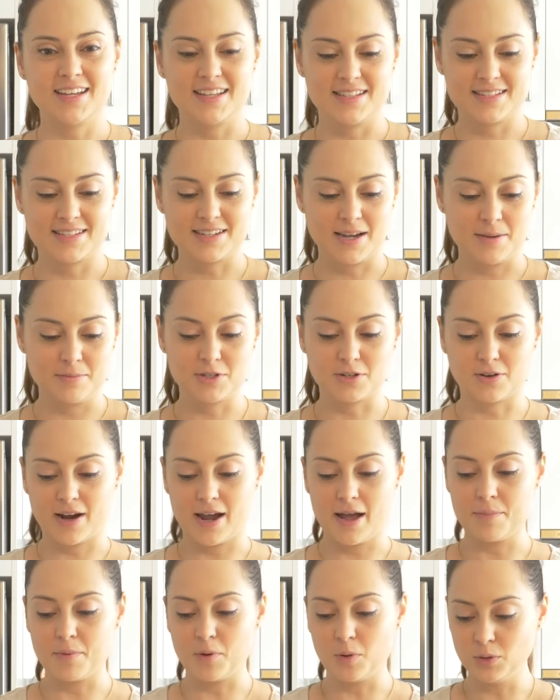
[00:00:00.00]
it's time to
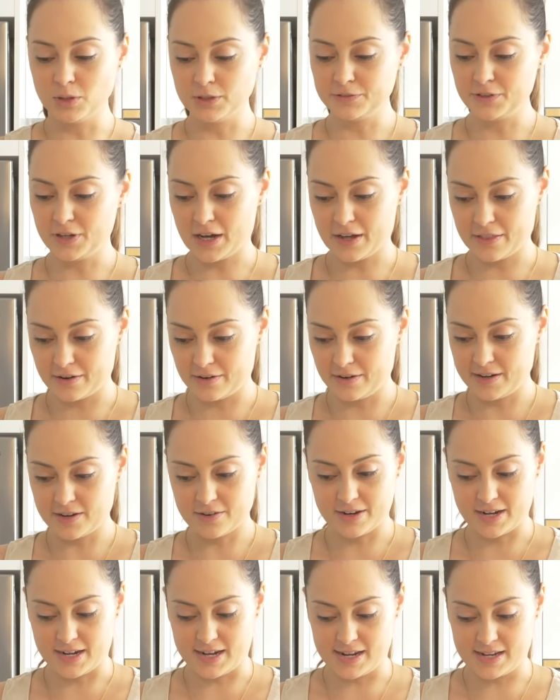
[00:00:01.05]
grab all of your other
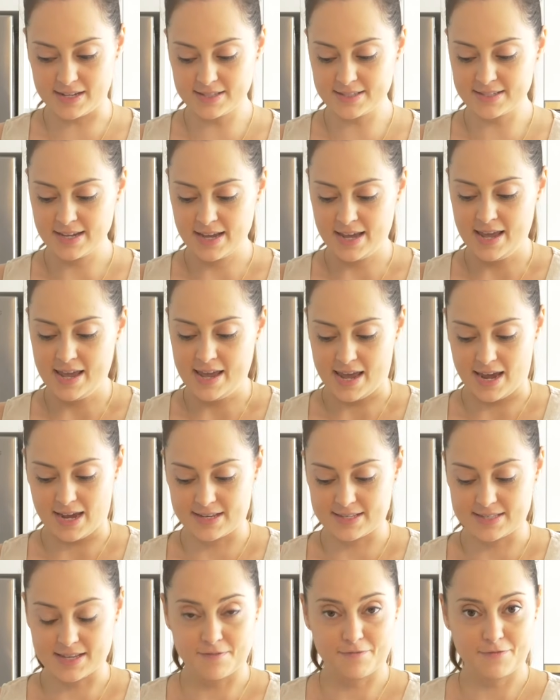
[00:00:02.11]
ingredients
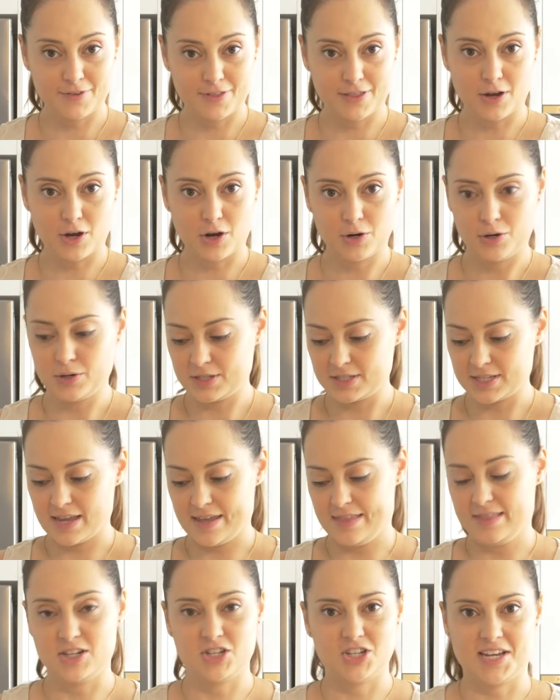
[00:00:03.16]
except for the oats
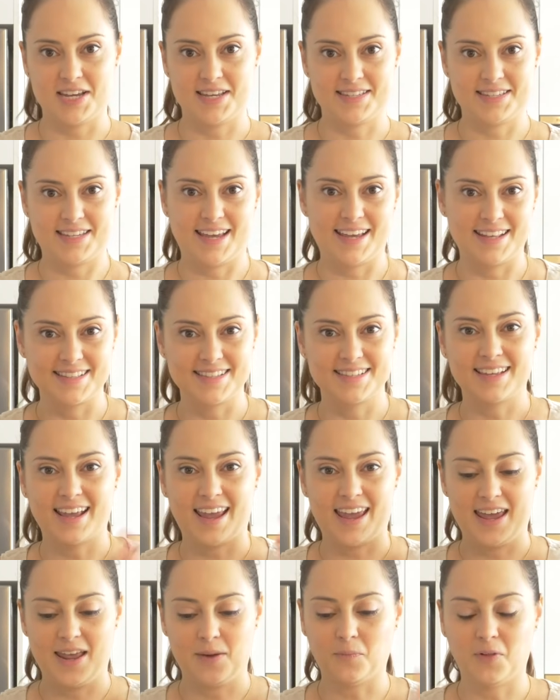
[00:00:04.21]
and the chia seeds,
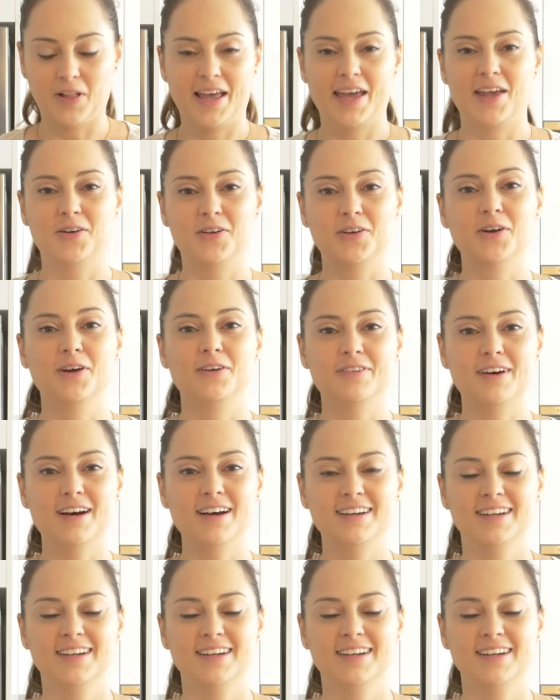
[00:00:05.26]
and we'll head on over